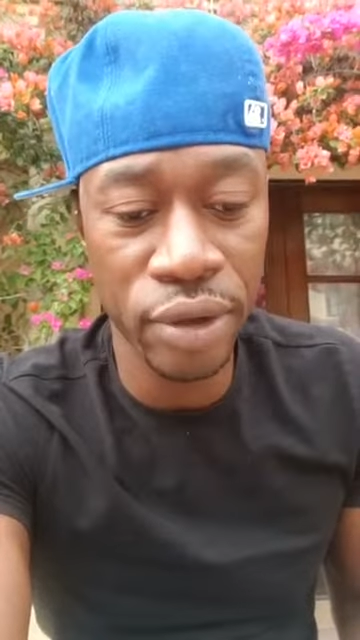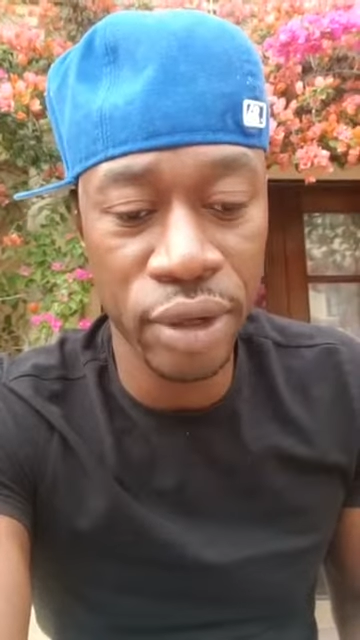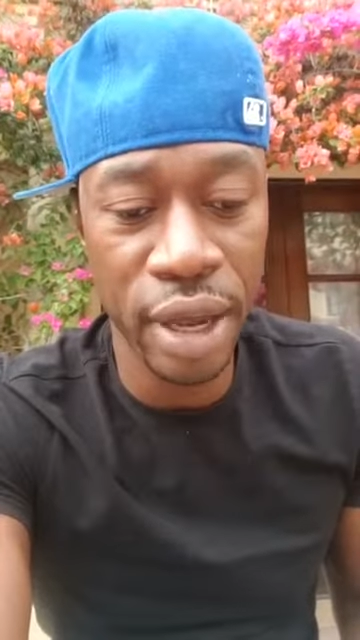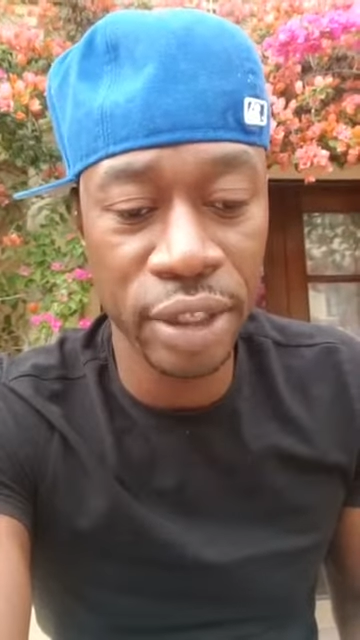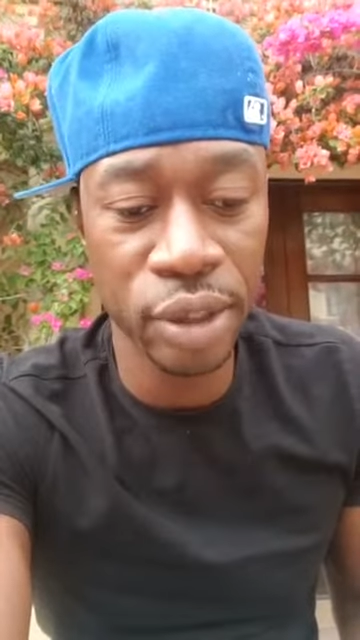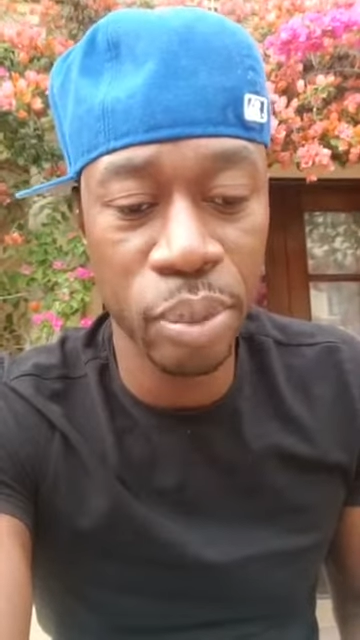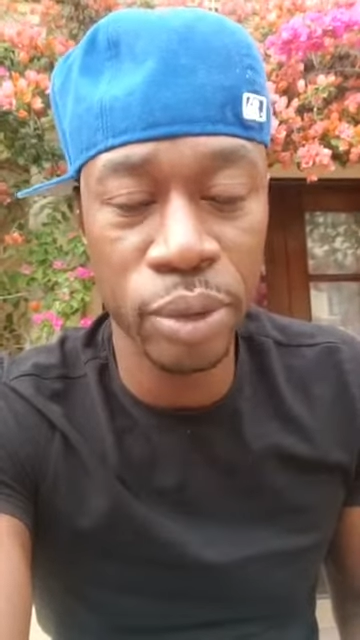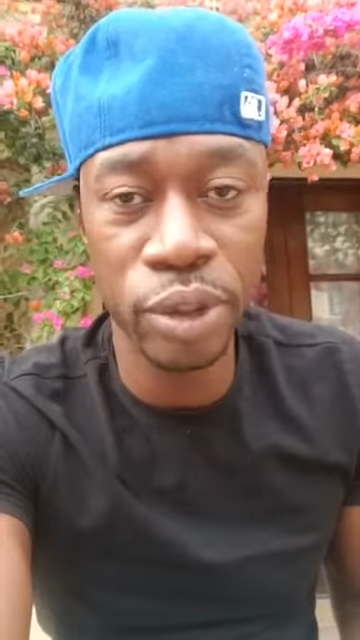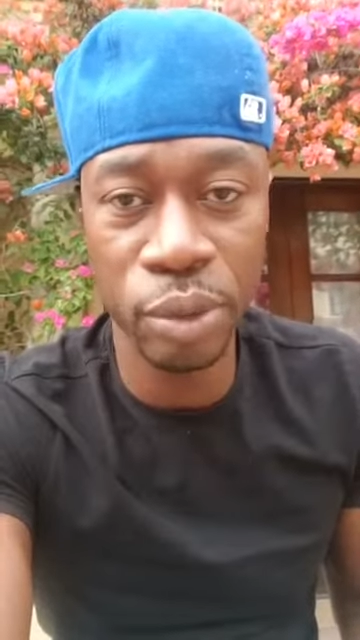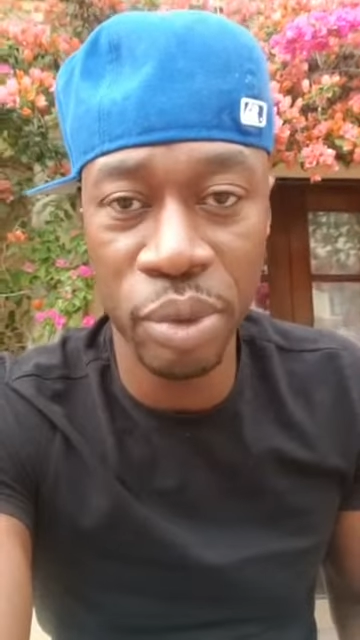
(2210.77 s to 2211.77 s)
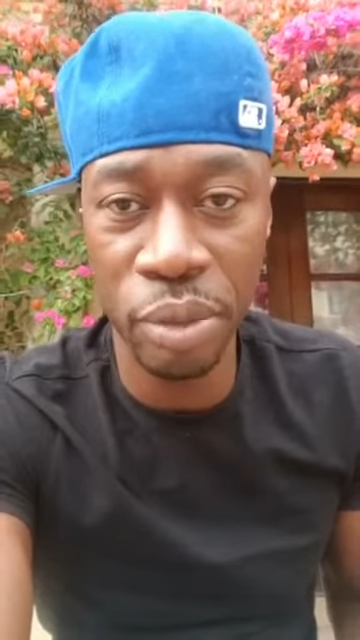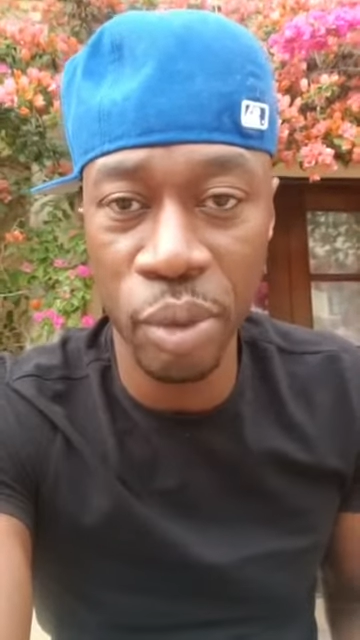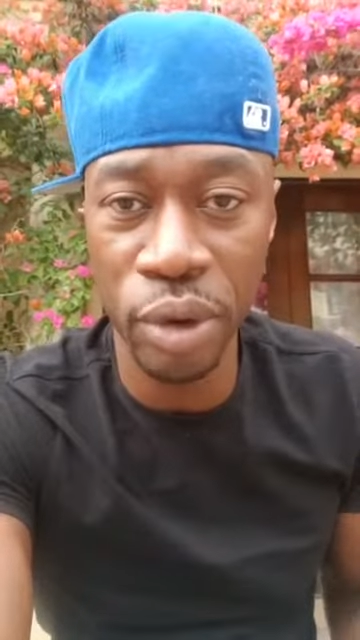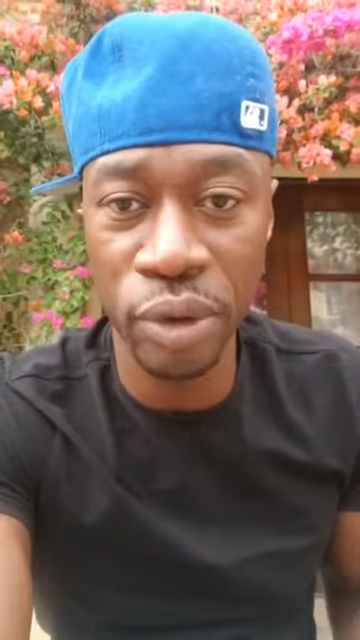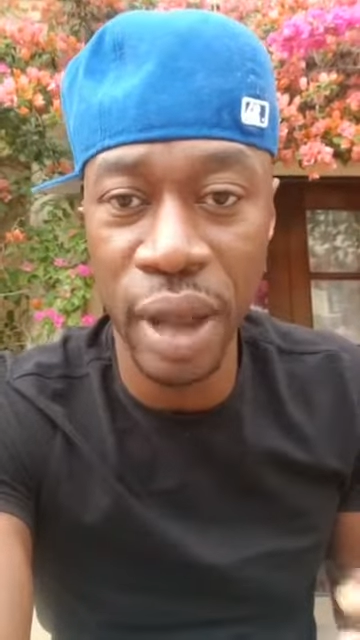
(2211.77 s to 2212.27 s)
you're not supposed to spend
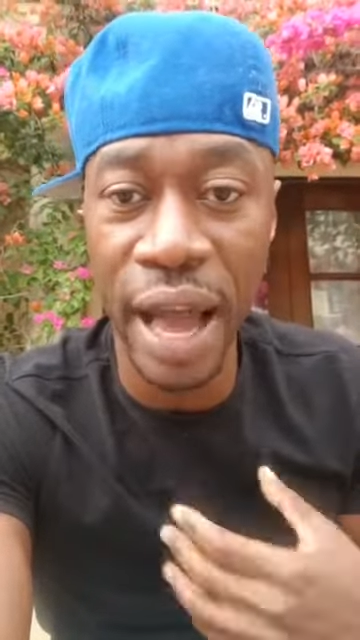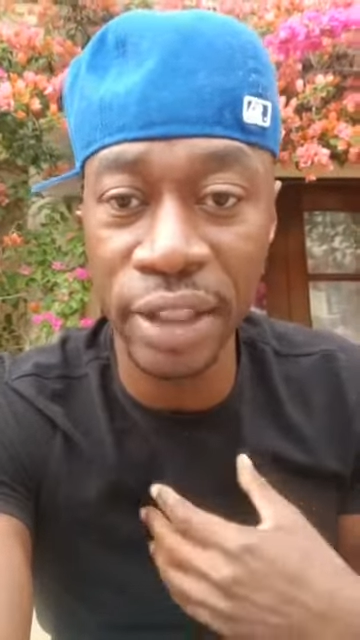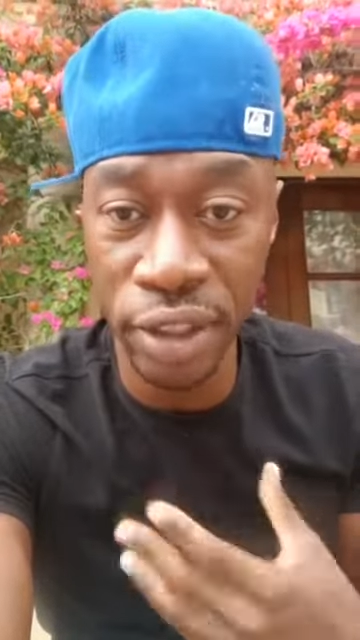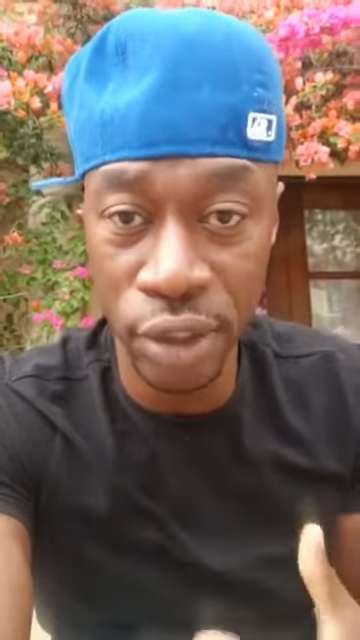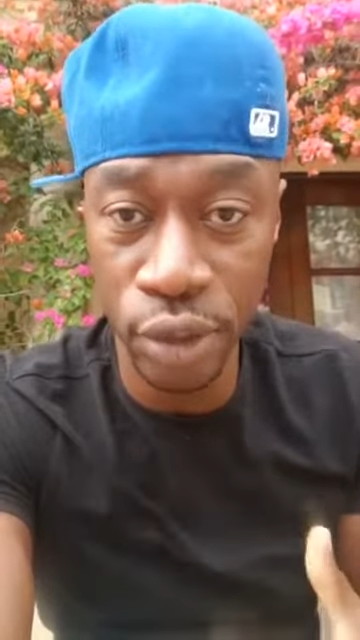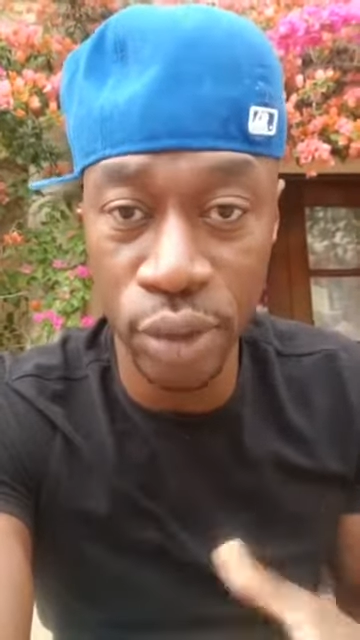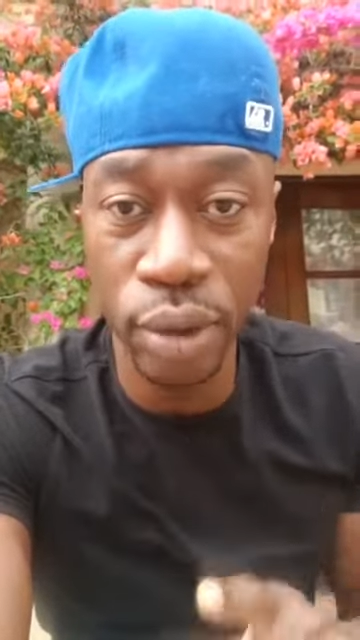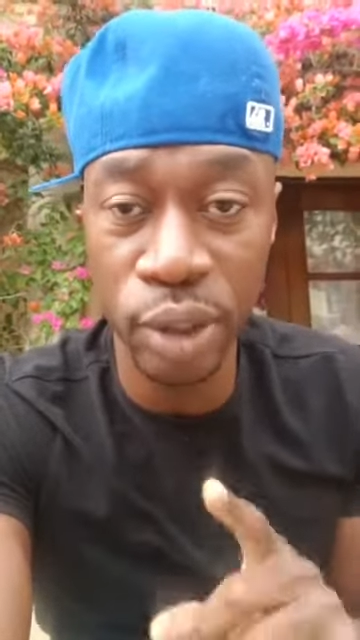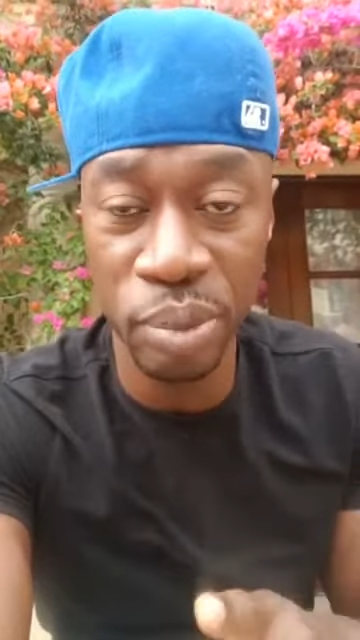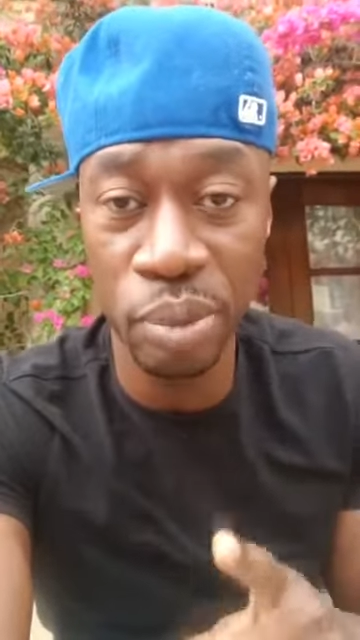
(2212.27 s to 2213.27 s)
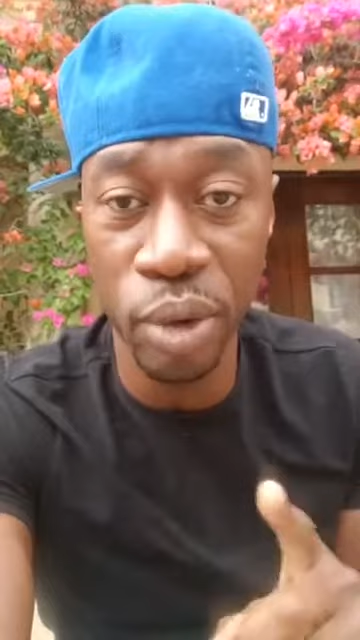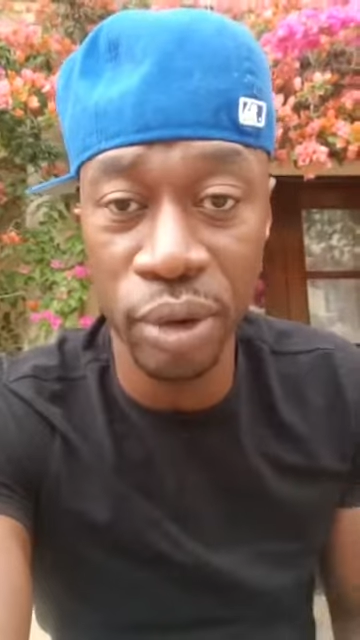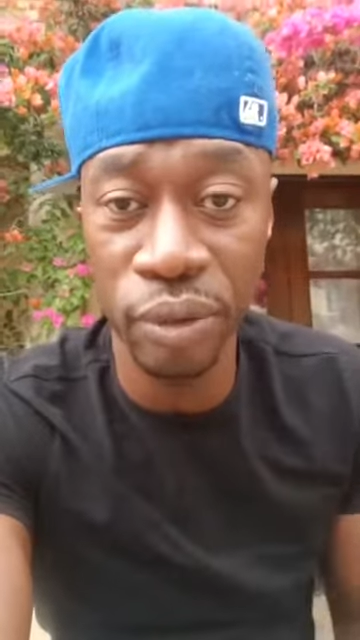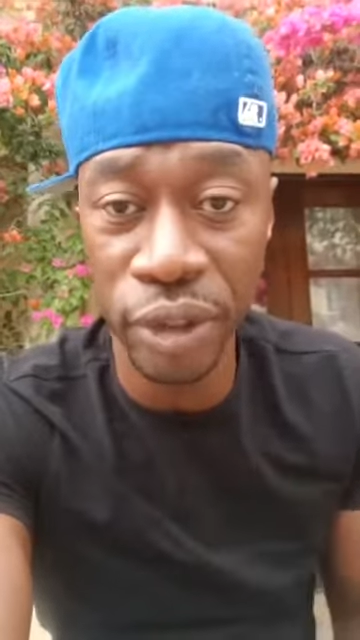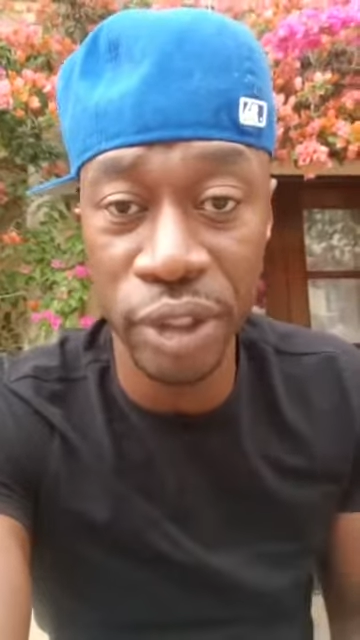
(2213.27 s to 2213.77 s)
more than i teach you don't spend more
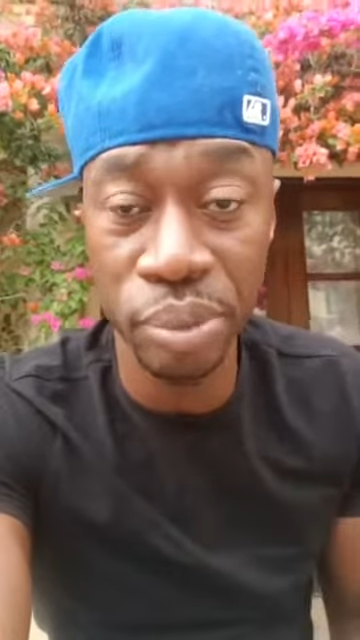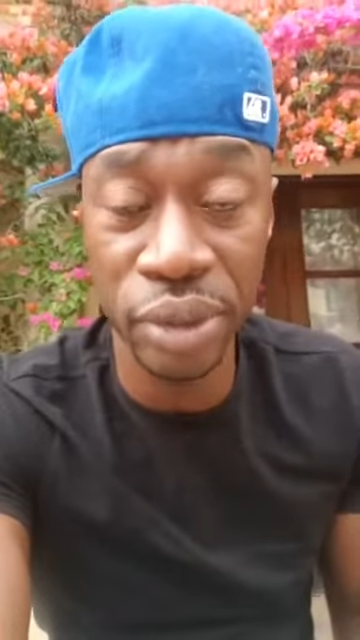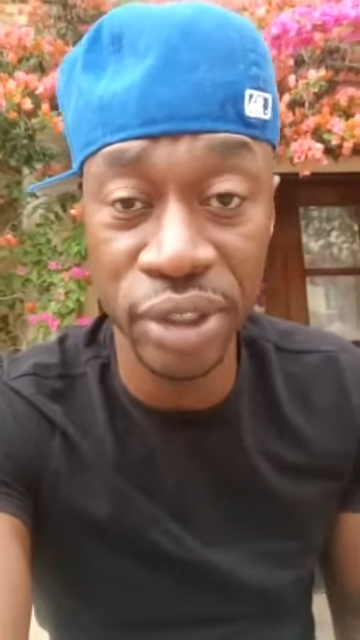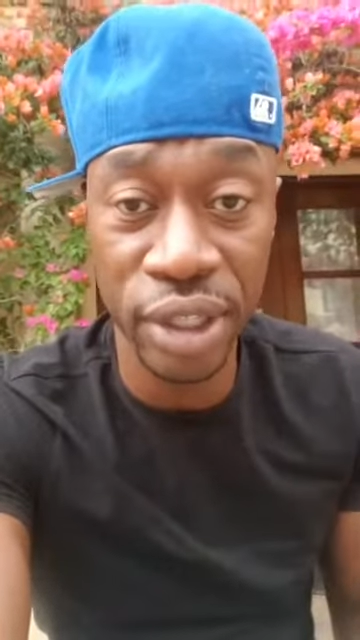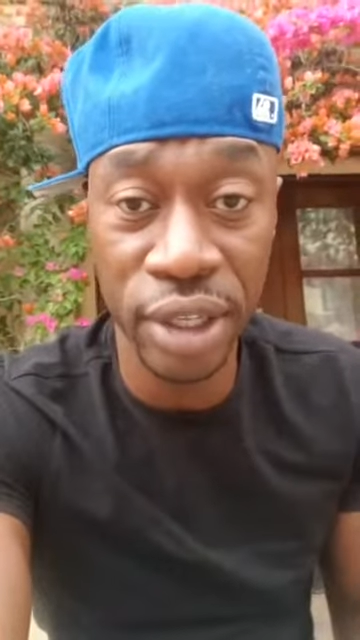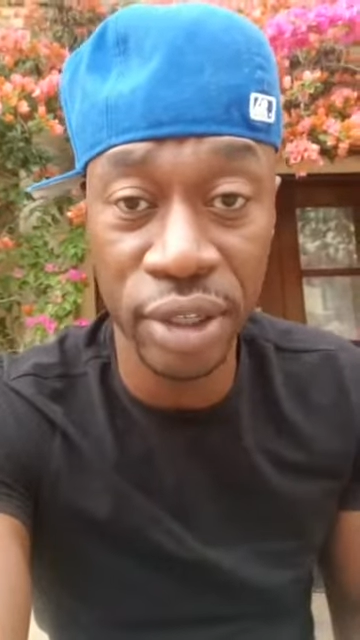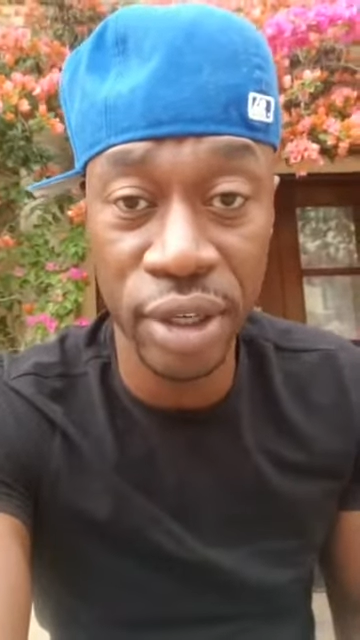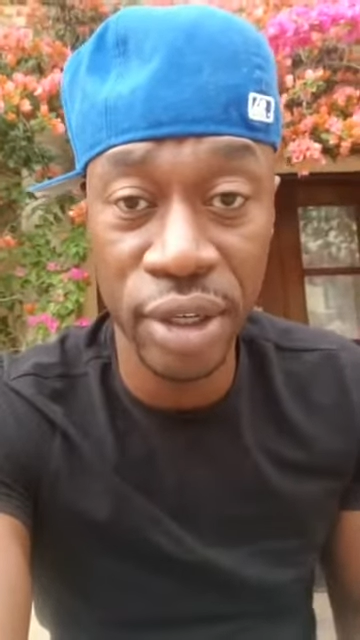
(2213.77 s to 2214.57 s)
than 15%